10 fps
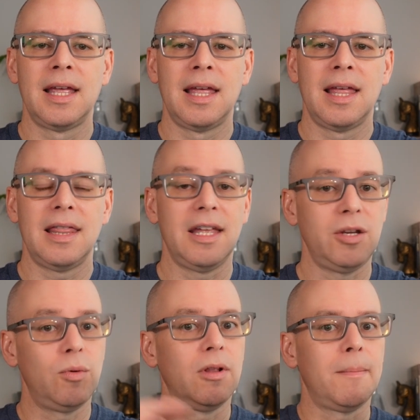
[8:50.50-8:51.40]
then
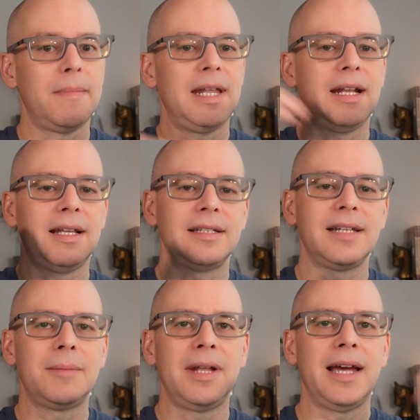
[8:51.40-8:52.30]
you will immediately
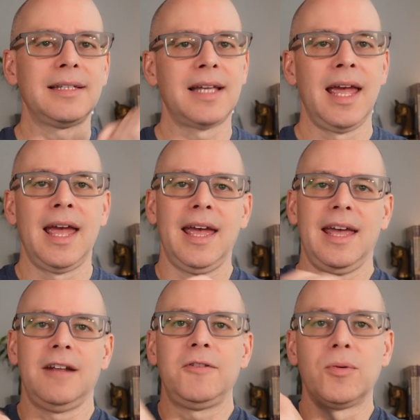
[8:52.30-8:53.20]
stabilize. And
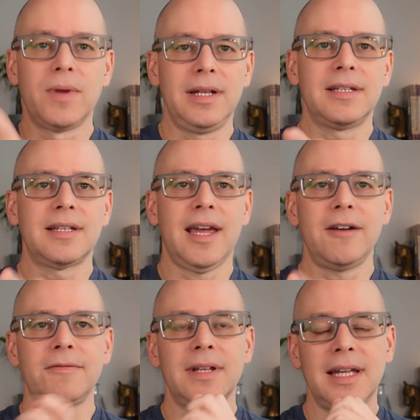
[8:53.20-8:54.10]
if you read this
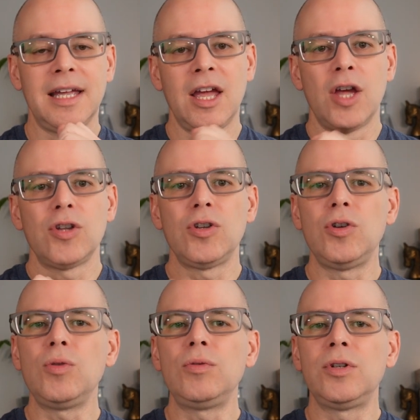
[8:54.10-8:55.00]
carefully,
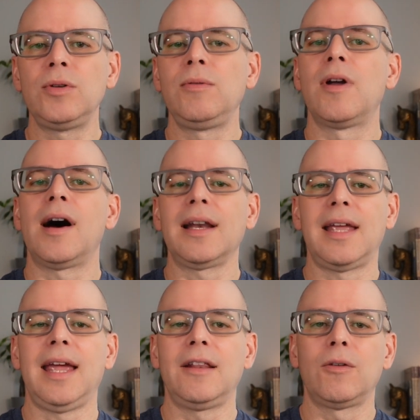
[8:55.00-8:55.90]
you do not
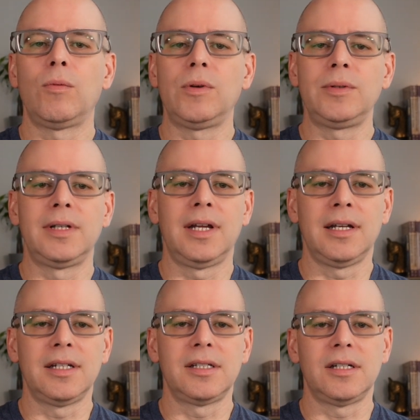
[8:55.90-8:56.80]
gain the wounded
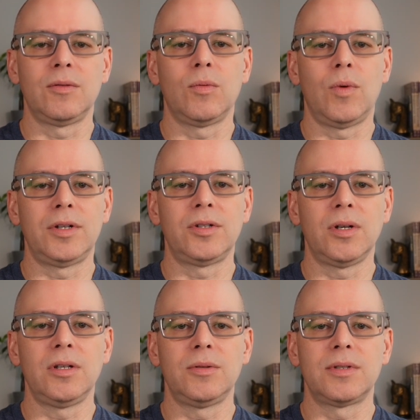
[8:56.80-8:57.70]
condition once you
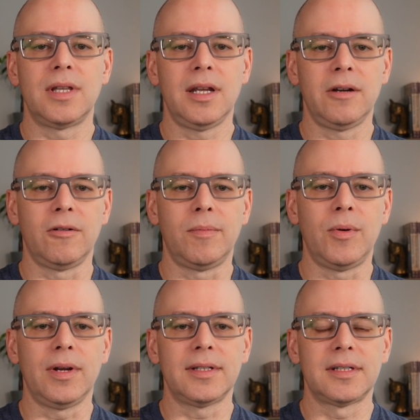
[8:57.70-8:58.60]
use the hero
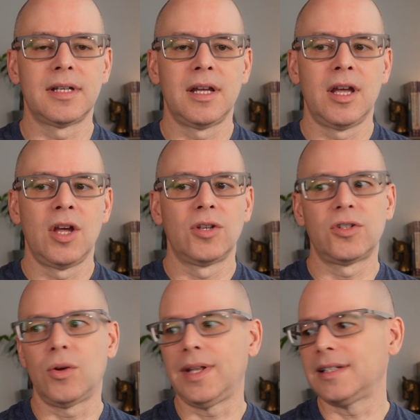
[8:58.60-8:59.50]
points.
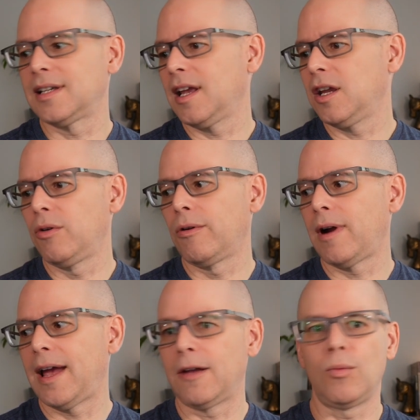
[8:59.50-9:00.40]
So let's say you were
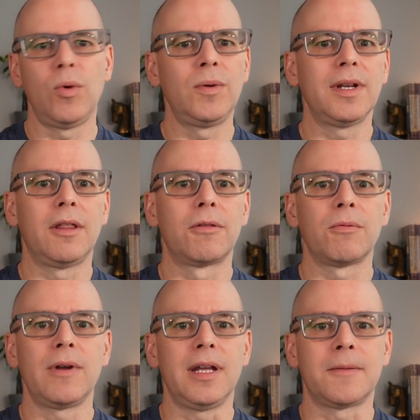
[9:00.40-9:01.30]
at wounded 3